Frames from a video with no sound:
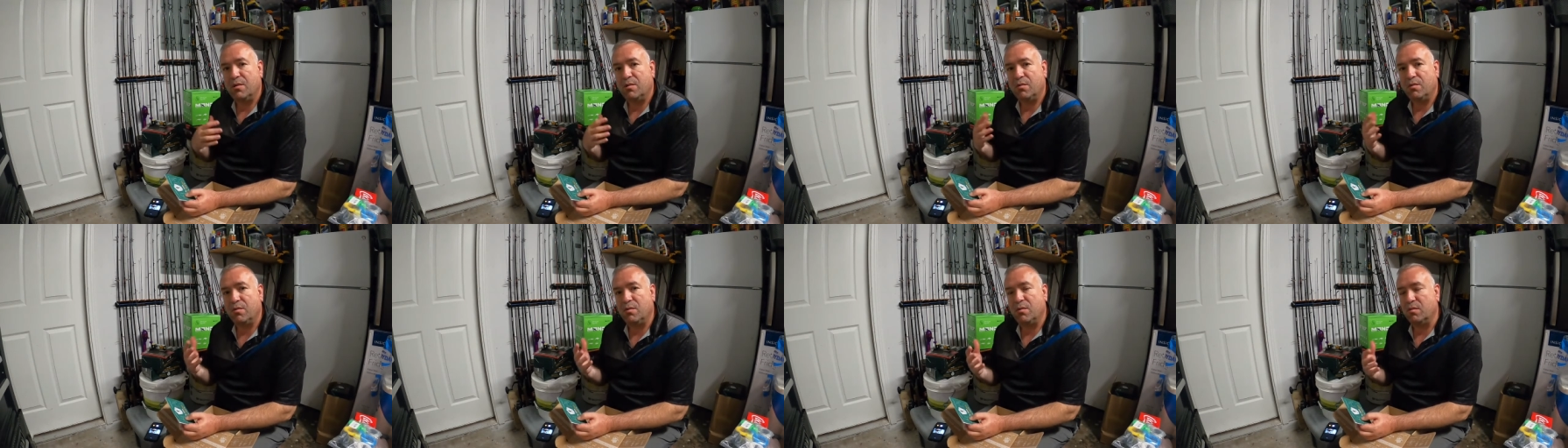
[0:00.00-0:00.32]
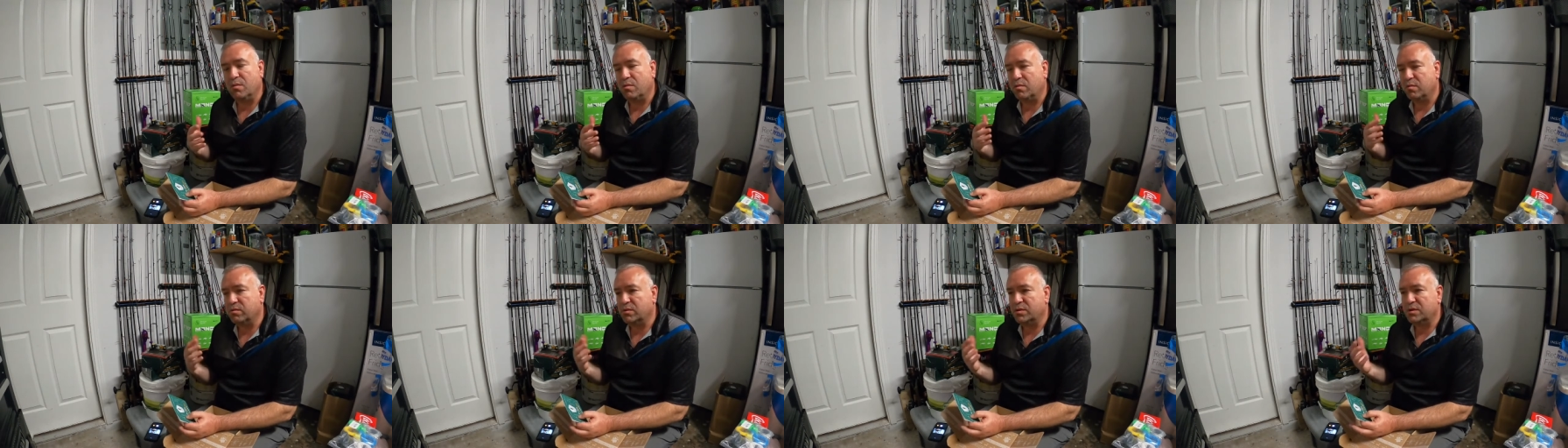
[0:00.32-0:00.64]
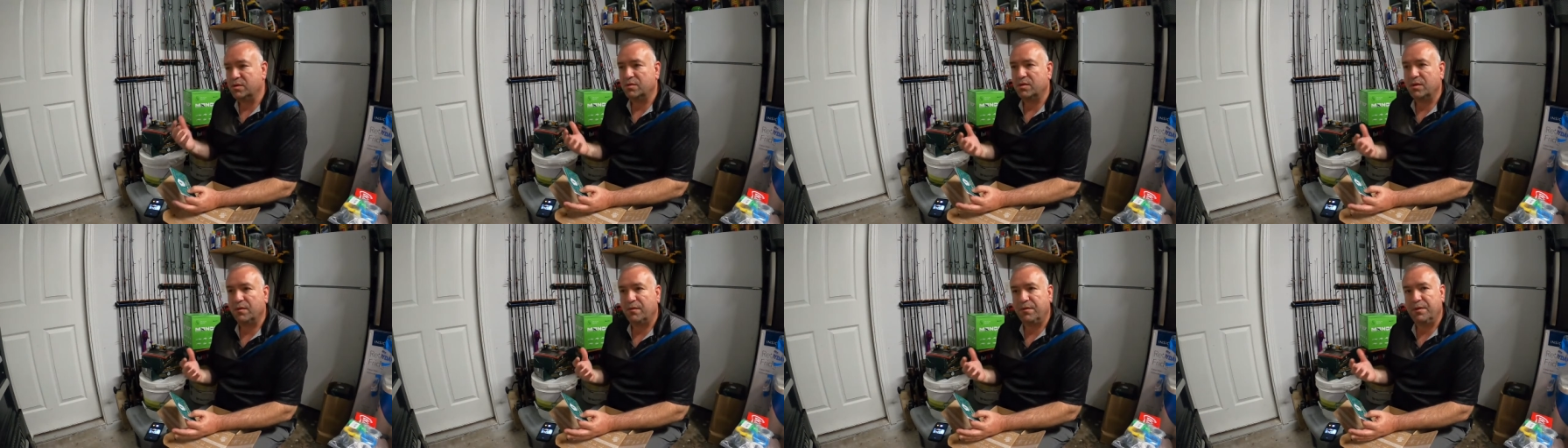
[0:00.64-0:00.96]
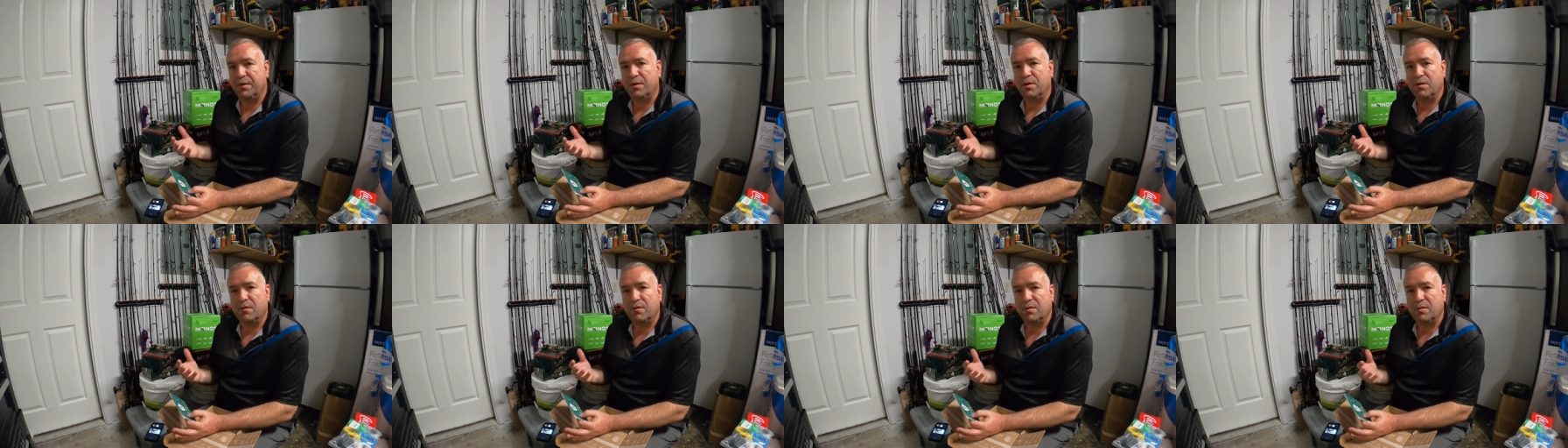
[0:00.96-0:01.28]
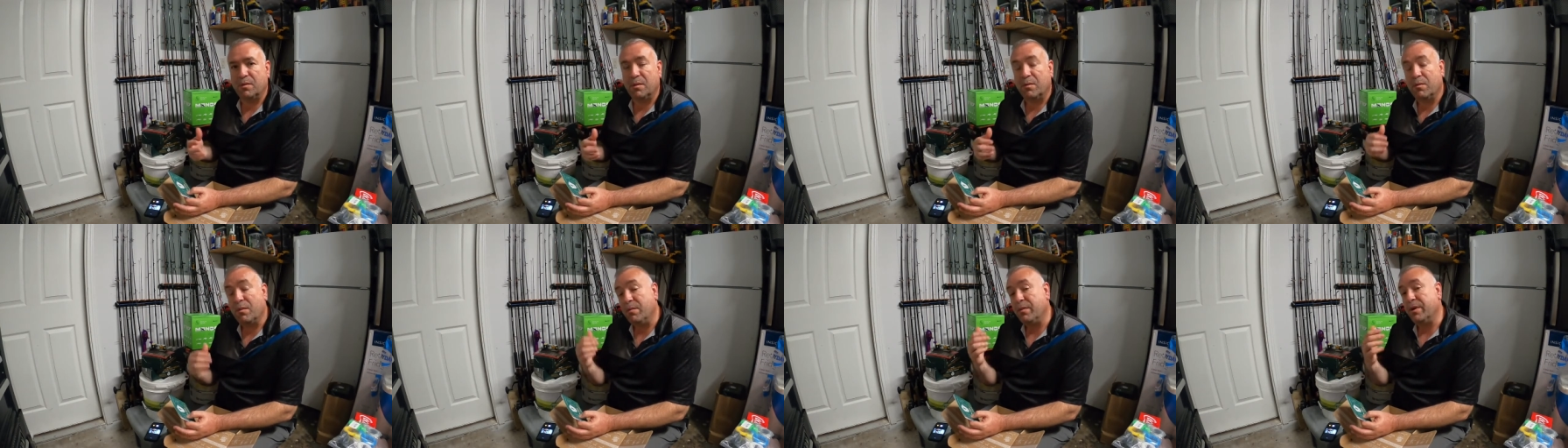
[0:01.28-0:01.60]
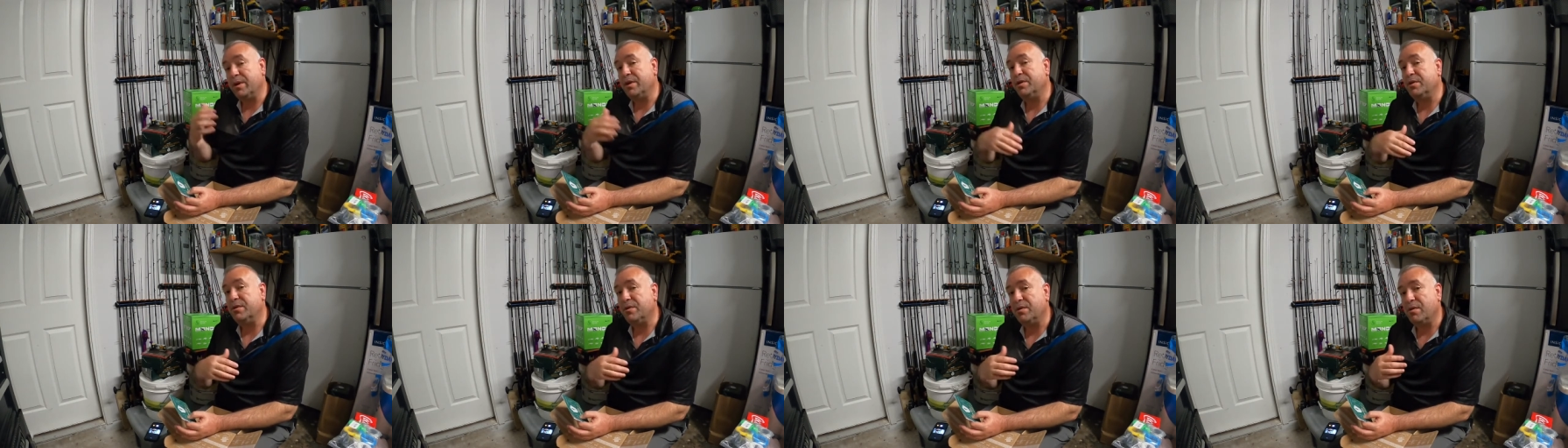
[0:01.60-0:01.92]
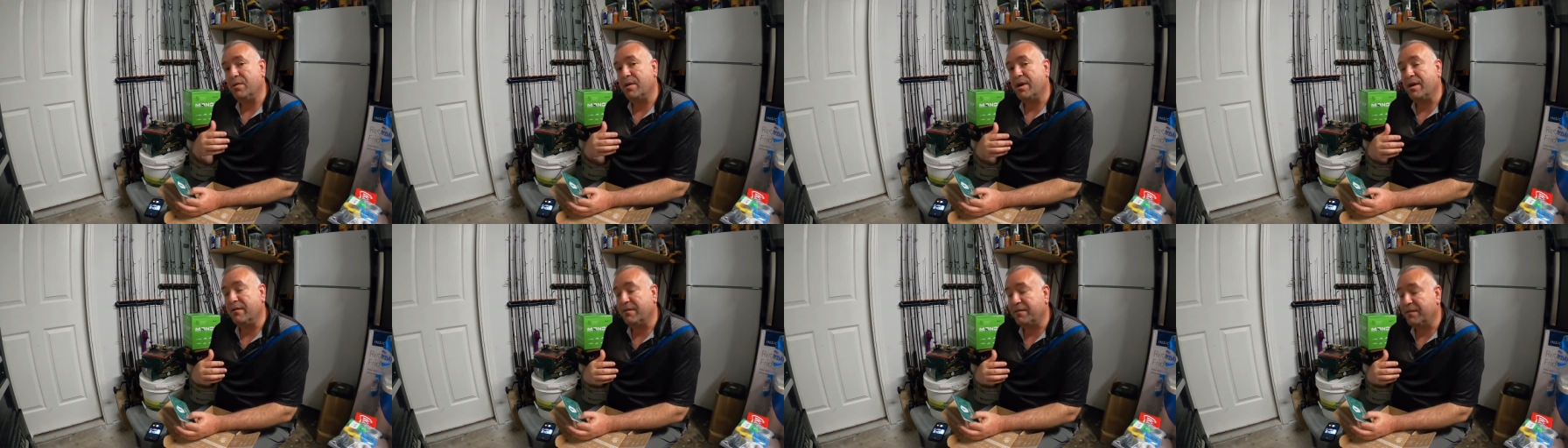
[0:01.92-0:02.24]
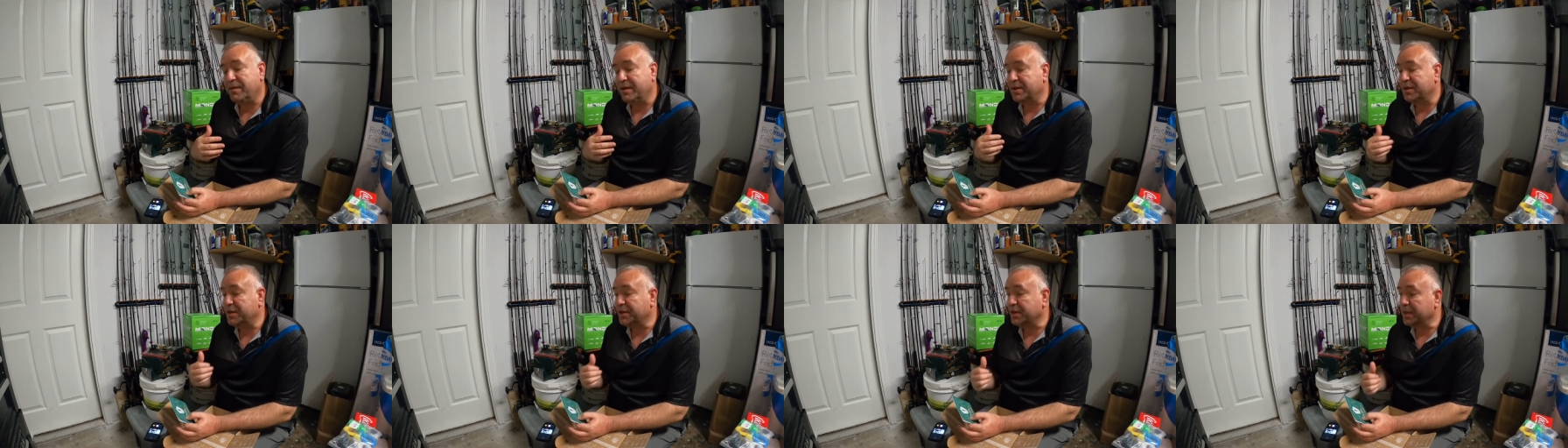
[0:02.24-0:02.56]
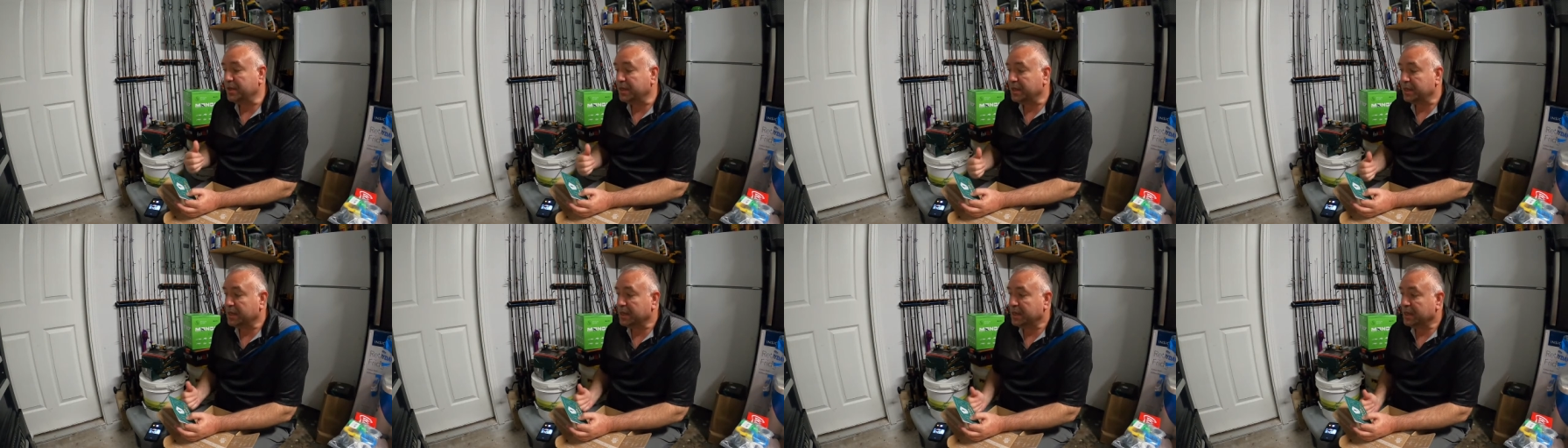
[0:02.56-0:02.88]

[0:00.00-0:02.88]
we'll do a few of them. And when we do go out fishing,